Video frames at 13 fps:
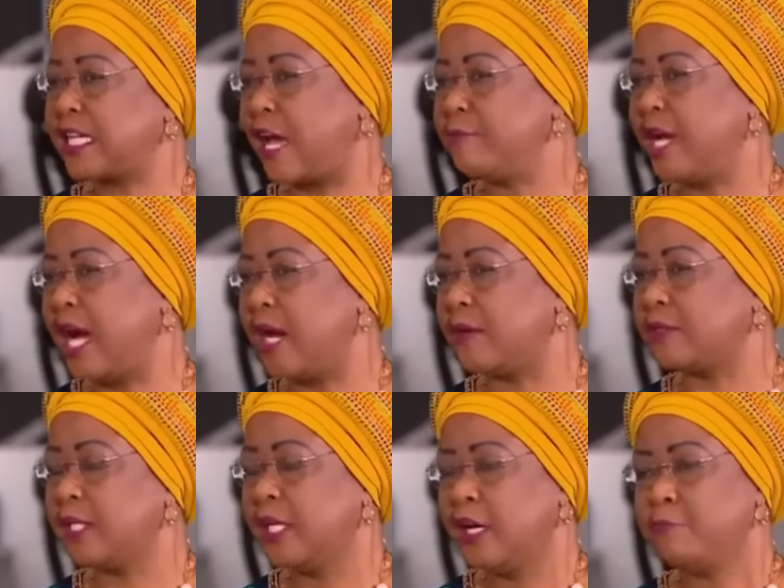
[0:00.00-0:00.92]
coming
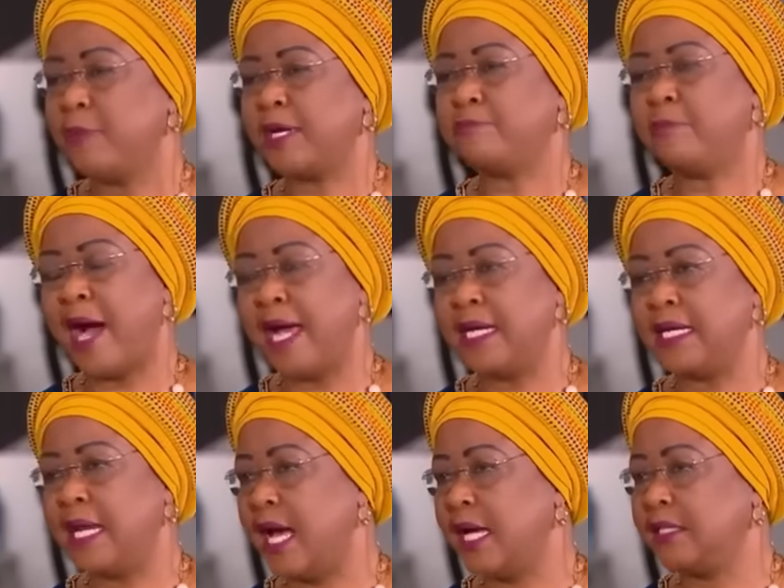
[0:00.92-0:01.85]
out, but by
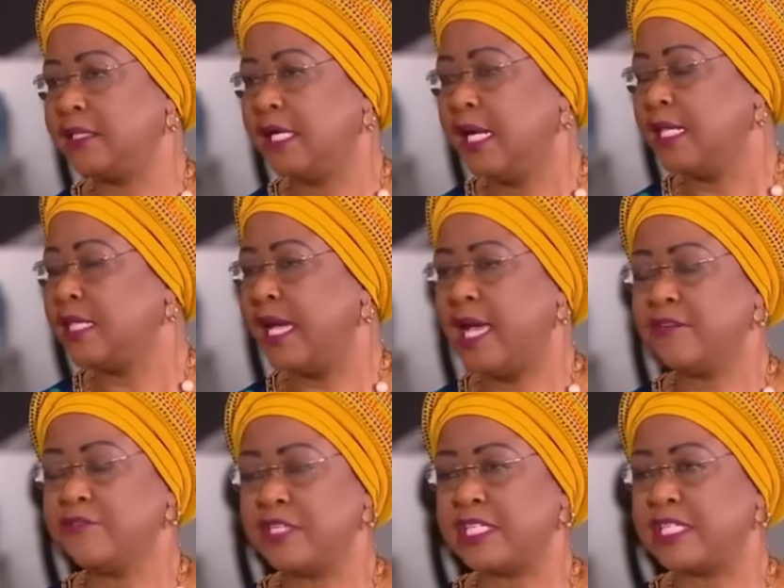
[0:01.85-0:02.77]
and large, the
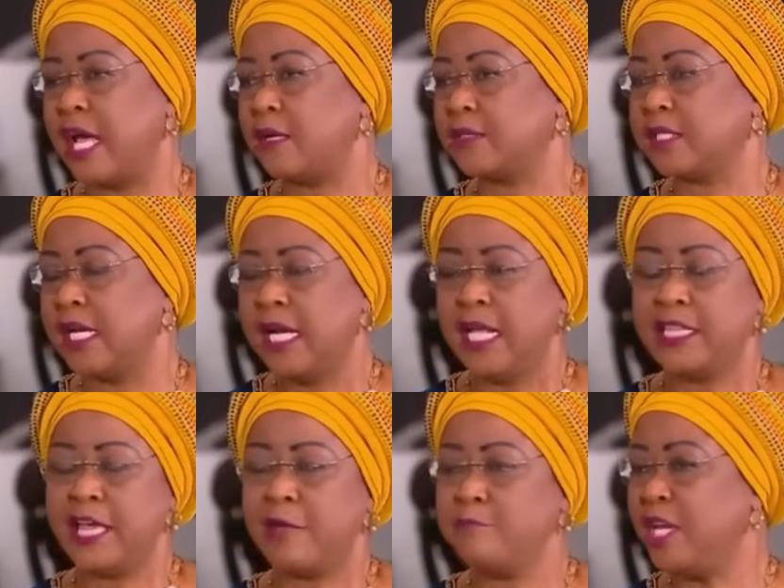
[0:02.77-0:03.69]
end result,
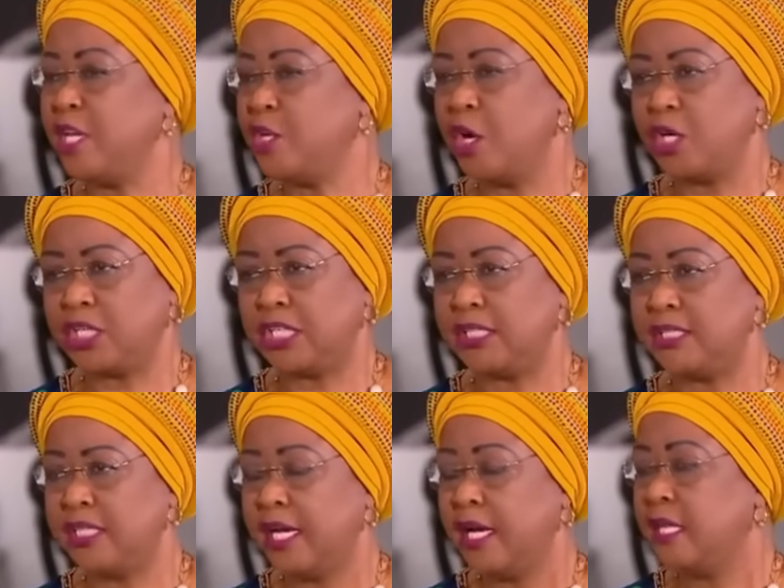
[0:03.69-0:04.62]
they mean no
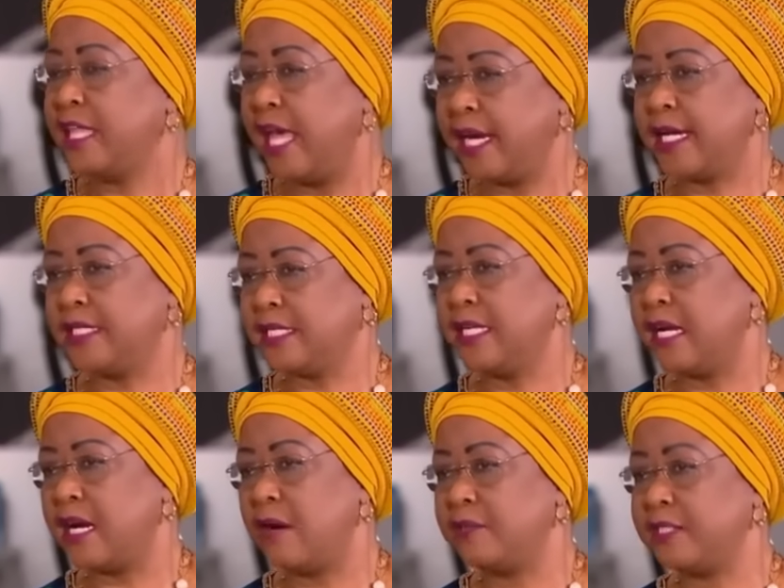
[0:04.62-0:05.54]
good. They can
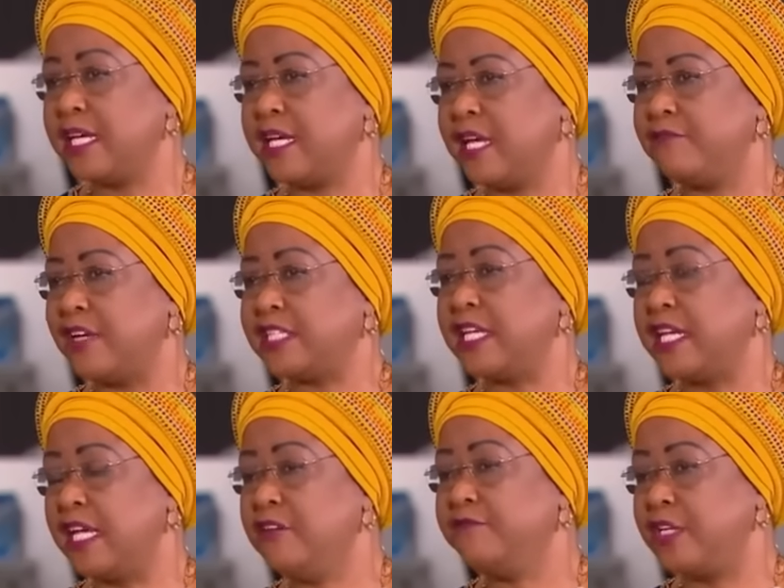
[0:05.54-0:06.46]
turn around and give us an
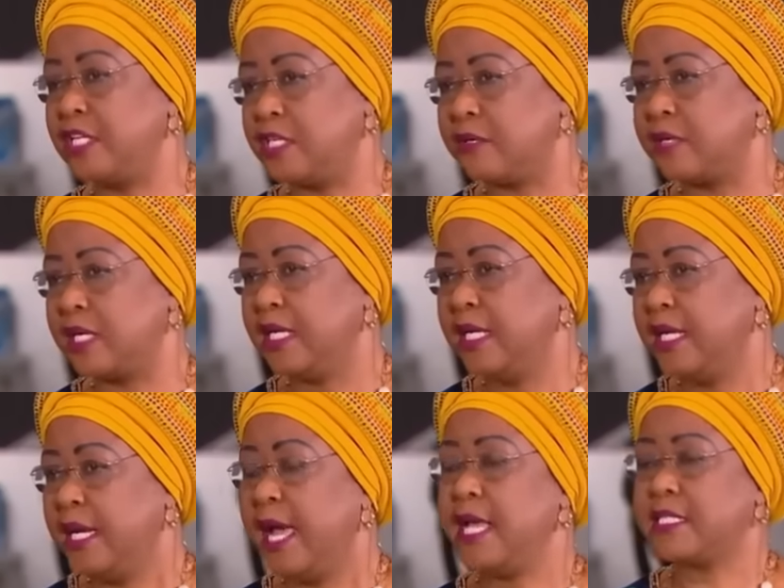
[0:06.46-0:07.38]
inventory
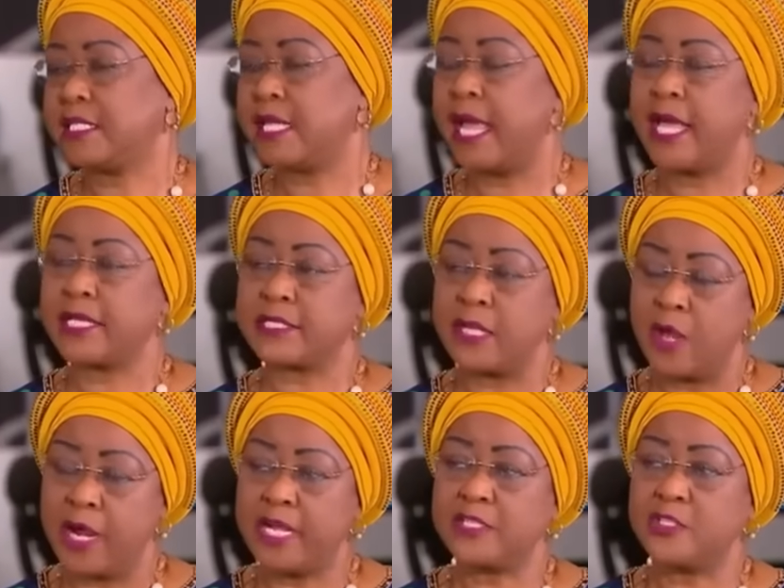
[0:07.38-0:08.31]
and say, as
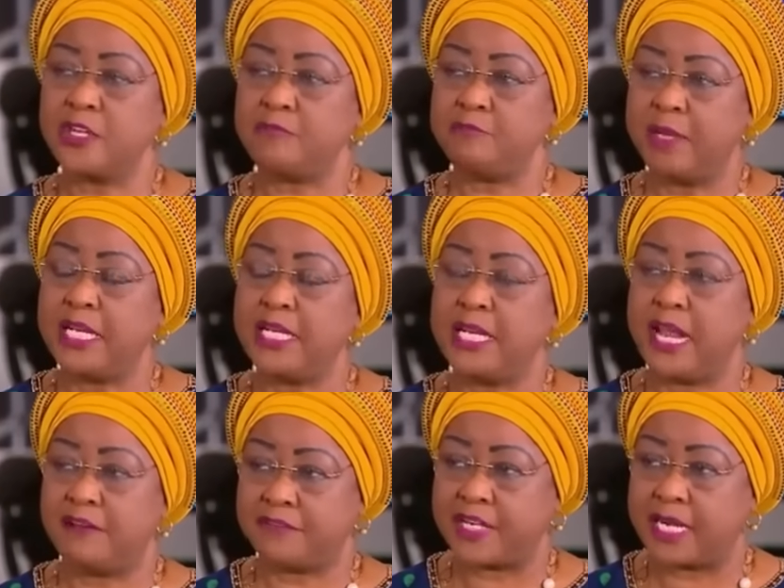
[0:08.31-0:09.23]
long as you have been in
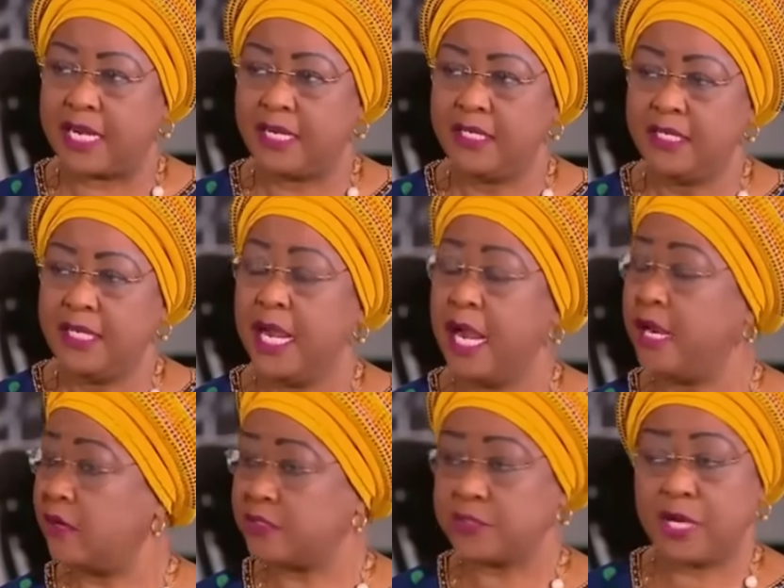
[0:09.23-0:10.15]
Africa
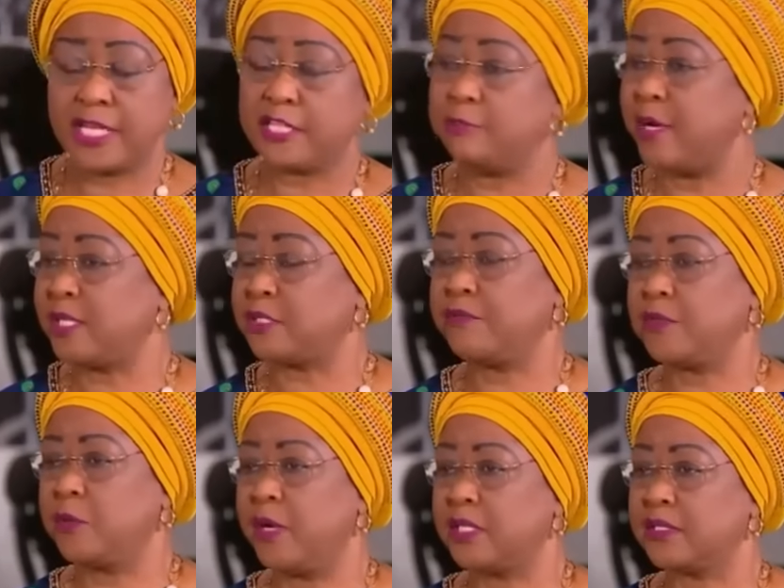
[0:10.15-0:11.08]
and also other parts of
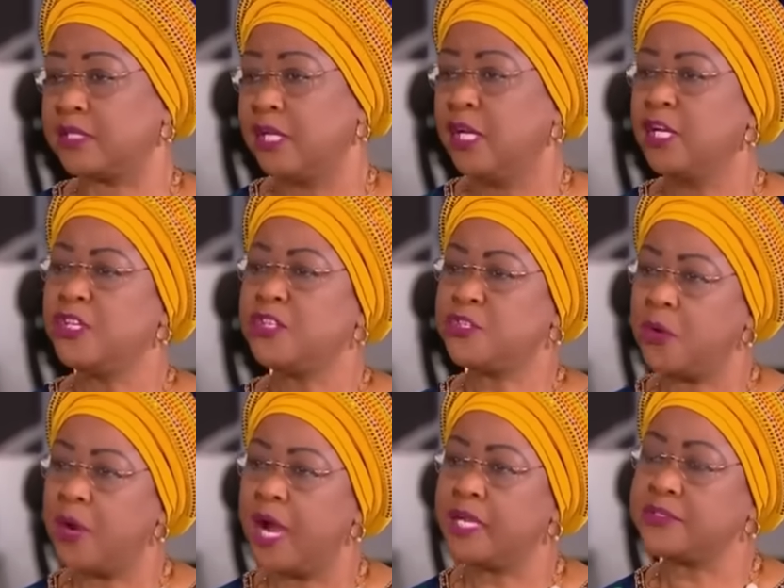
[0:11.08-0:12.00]
the world,
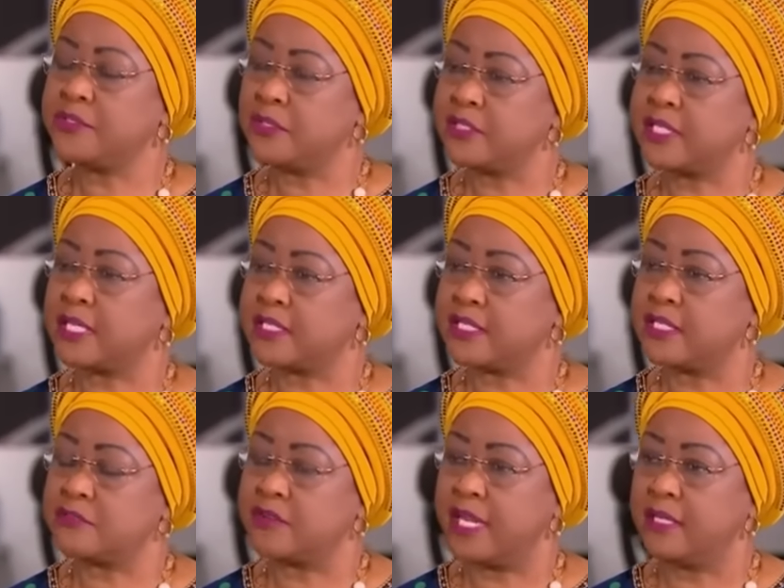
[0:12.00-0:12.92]
show us your
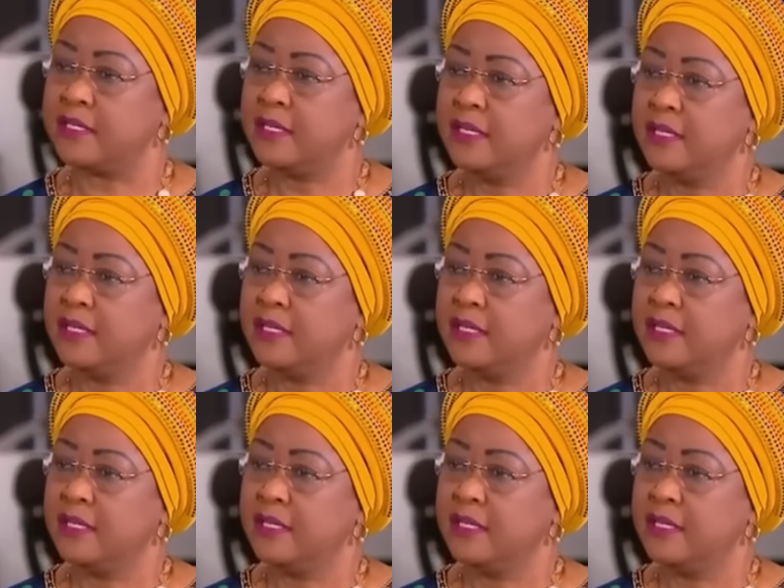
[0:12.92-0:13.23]
success rate.